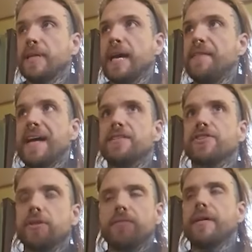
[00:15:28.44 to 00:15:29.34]

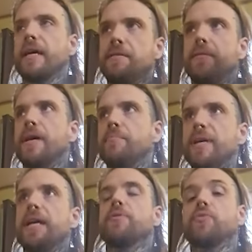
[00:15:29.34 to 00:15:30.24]
that's, and
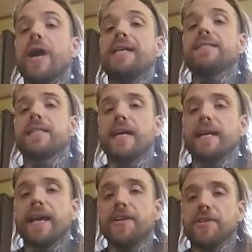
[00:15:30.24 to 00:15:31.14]
being able to rise to that
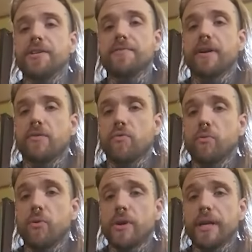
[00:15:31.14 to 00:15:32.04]
occasion is very
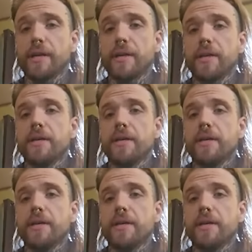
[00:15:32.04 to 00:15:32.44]
rewarding.